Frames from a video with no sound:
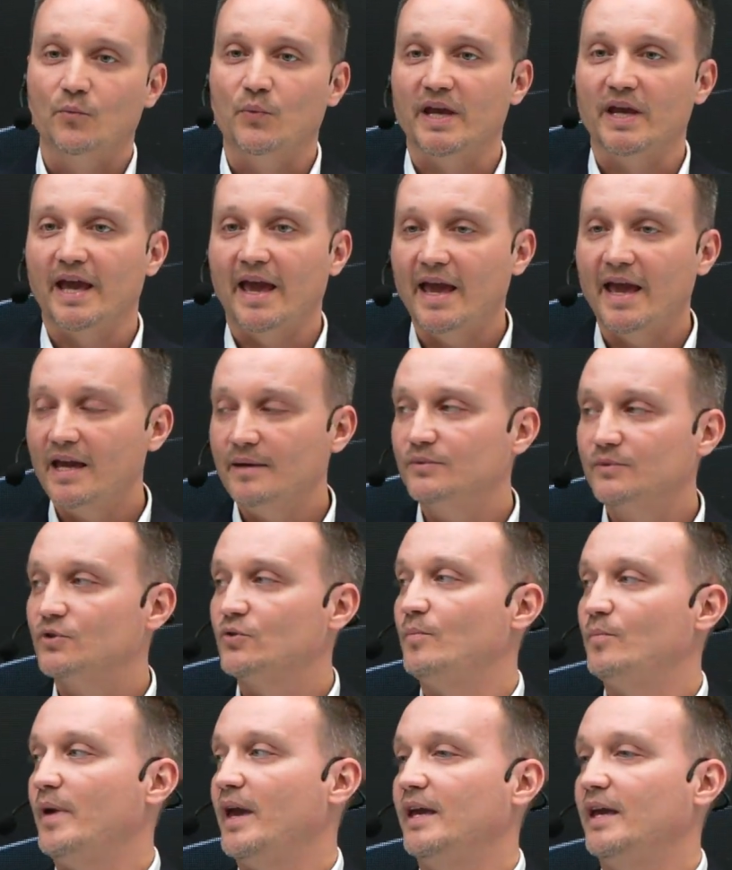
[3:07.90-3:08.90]
We aim
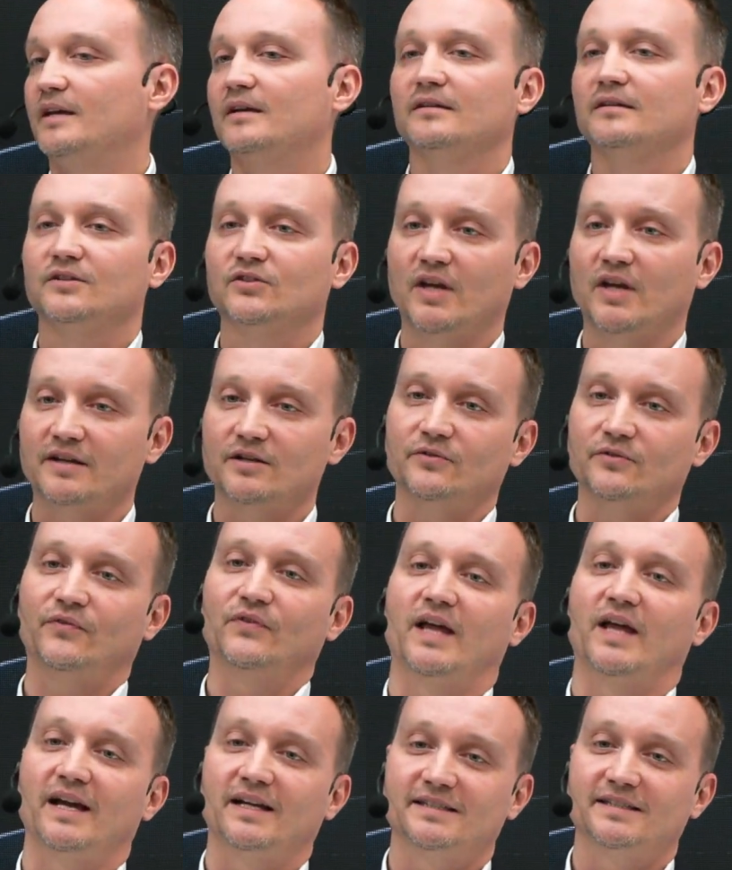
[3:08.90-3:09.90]
to make TENER
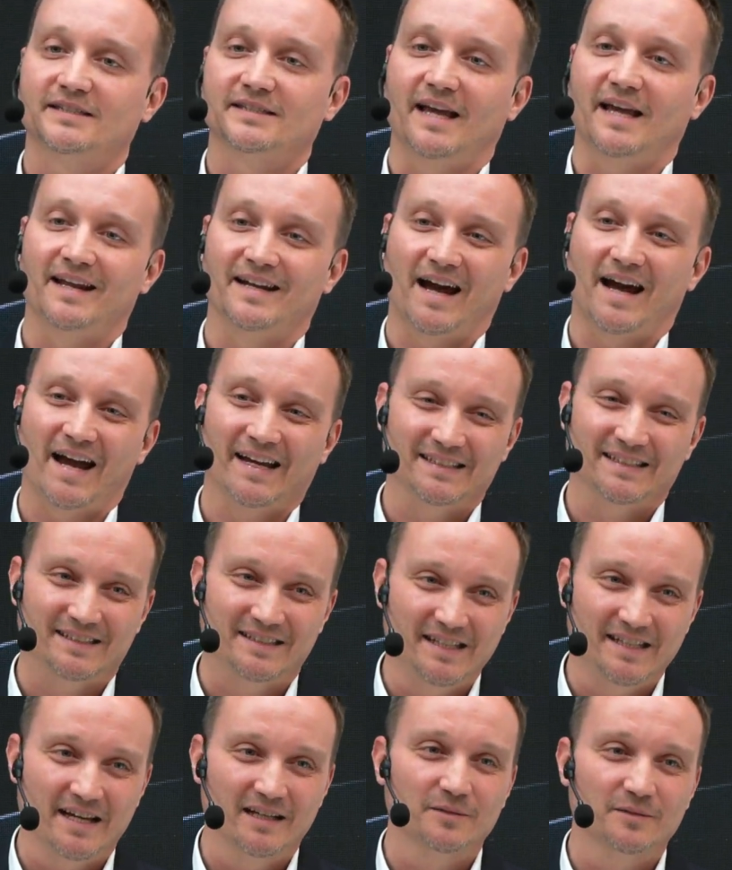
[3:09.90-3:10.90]
Flex an
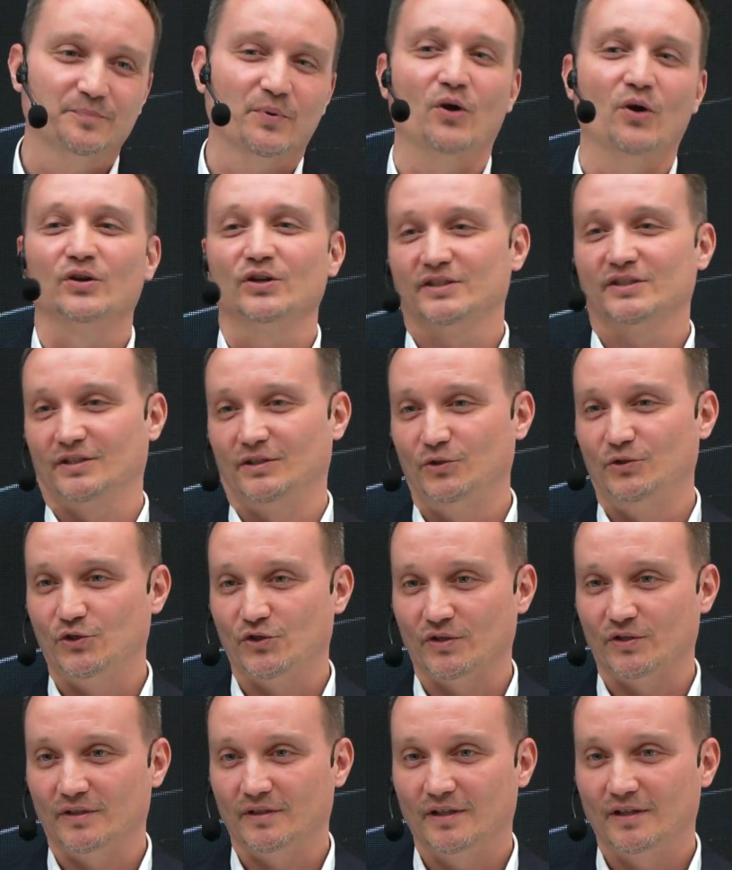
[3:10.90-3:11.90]
ideal product
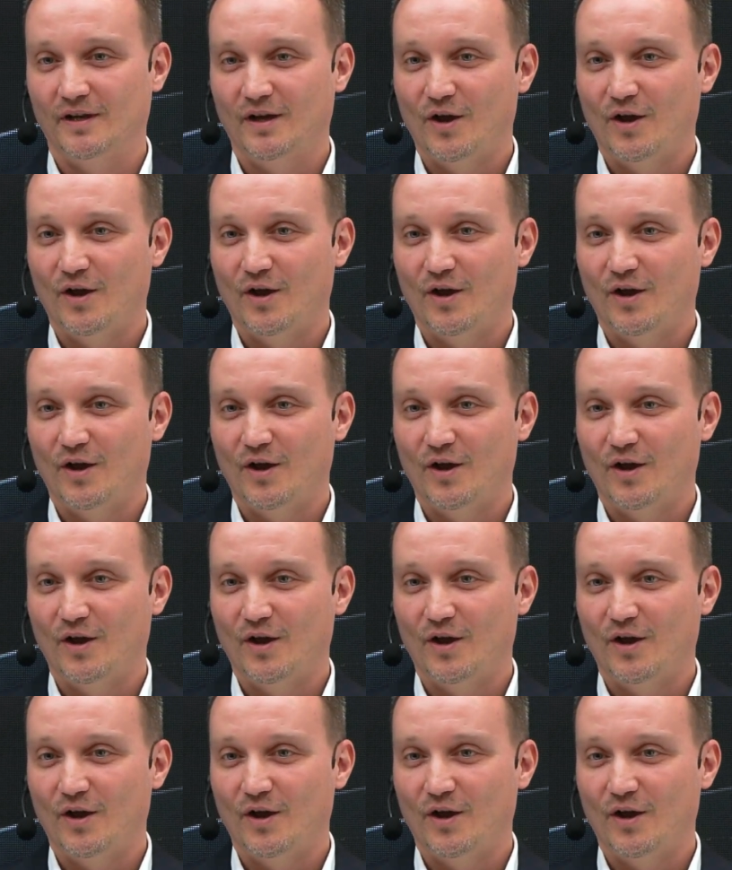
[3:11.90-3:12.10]
solution